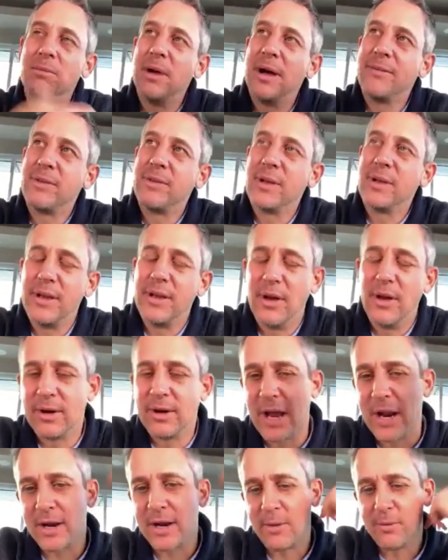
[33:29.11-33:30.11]
I've
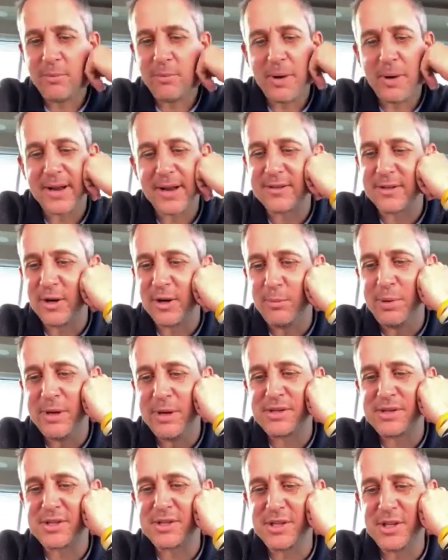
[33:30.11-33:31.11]
got a couple of buddies that are
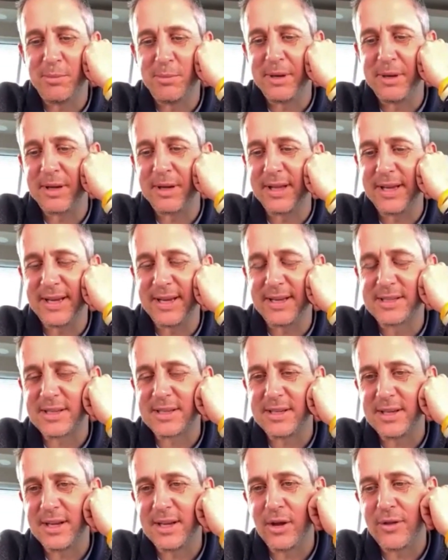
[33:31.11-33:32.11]
pitchers in the big leagues,
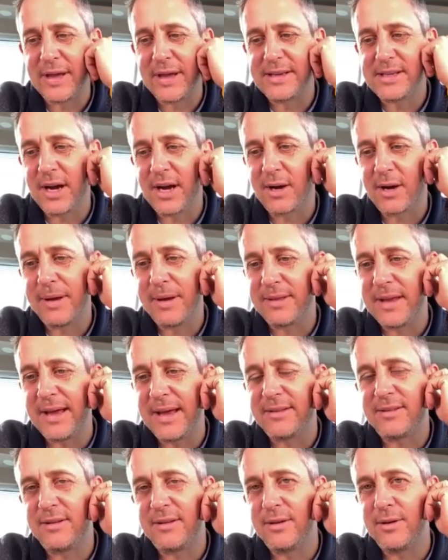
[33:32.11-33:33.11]
and they talk about
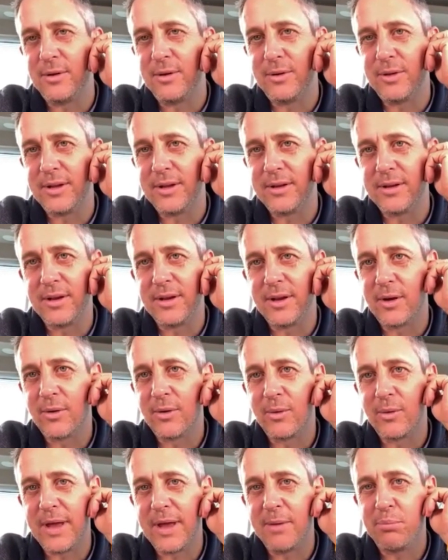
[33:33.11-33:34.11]
that too. That
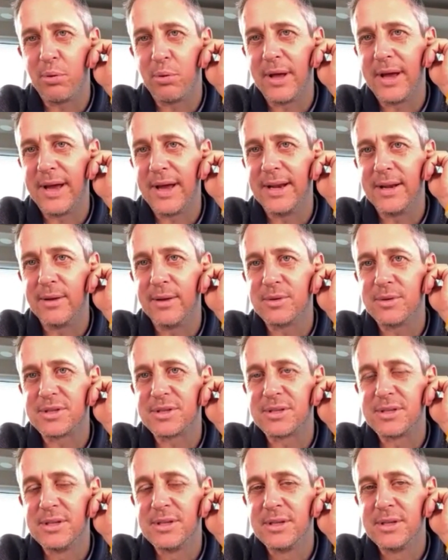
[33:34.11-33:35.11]
when they played, it
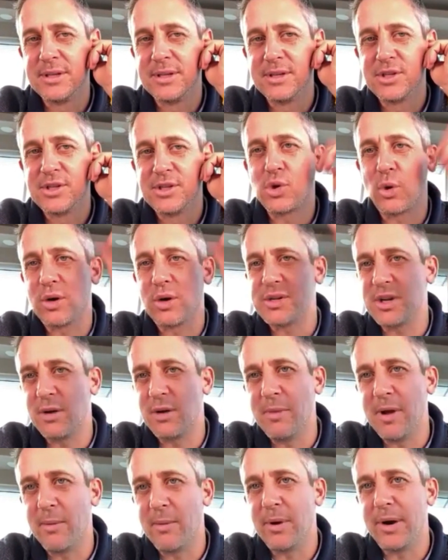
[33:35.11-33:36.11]
was short-term
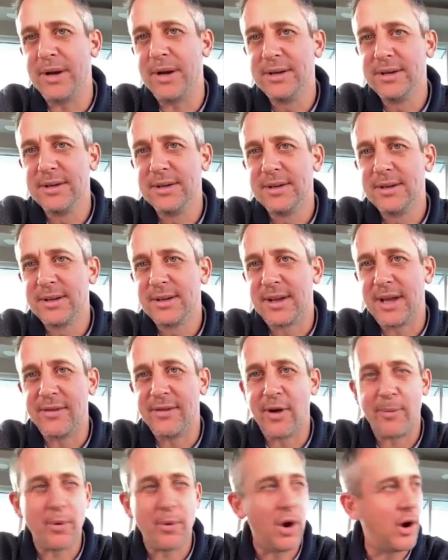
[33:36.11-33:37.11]
memory. Give
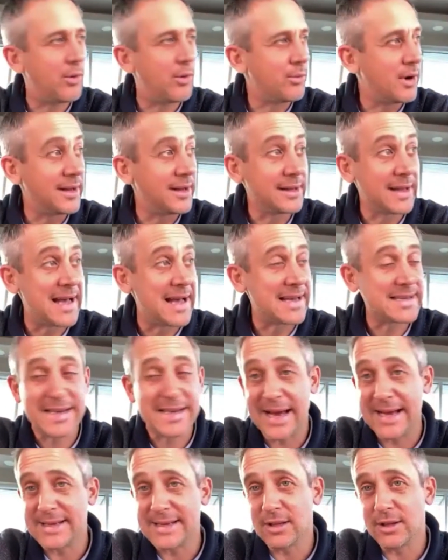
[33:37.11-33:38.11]
up a home run last
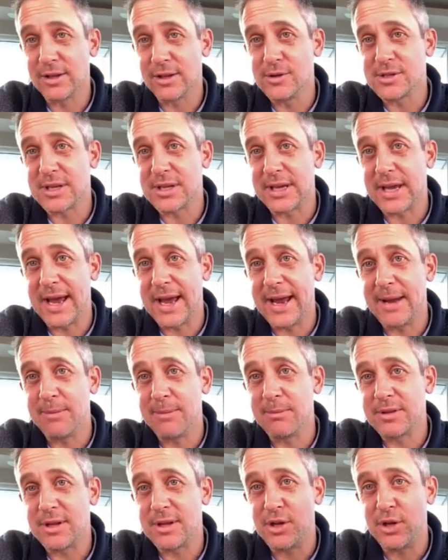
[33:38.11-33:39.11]
night to lose the game,
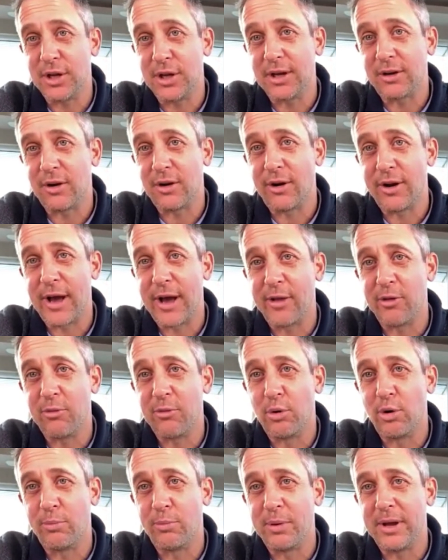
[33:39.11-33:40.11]
but then you get called out of
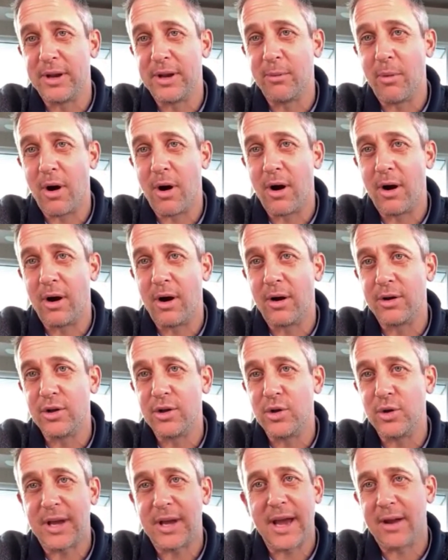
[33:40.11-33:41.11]
the bullpen tomorrow.
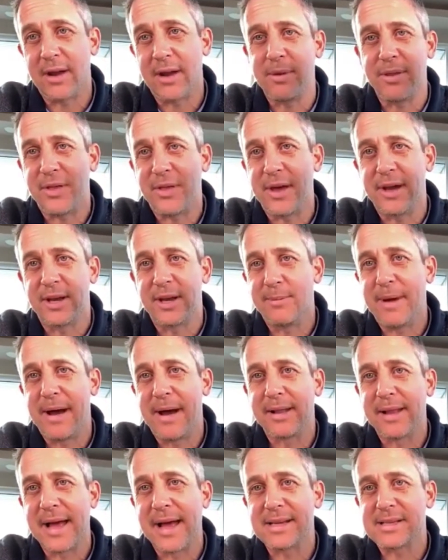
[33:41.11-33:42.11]
You can't be thinking
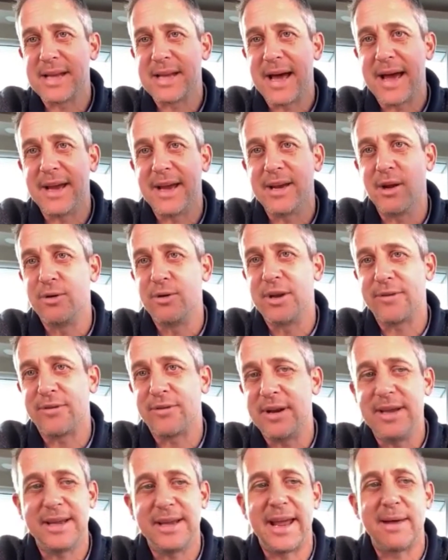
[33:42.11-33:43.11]
about last night. No
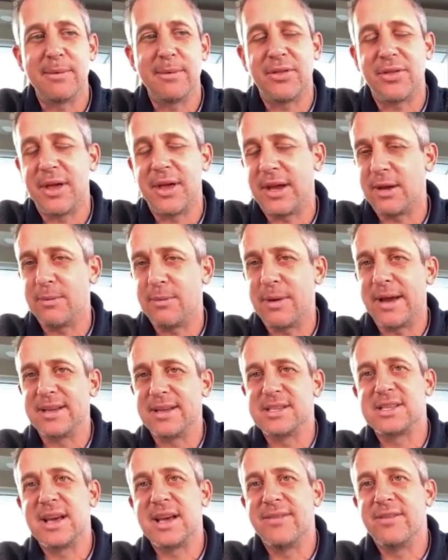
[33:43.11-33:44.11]
different. He can't be thinking about
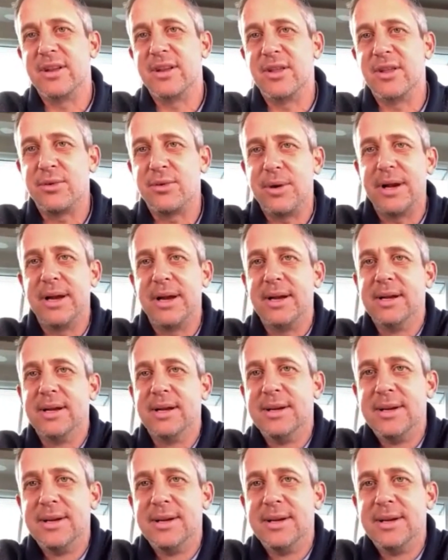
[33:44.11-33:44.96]
his 73.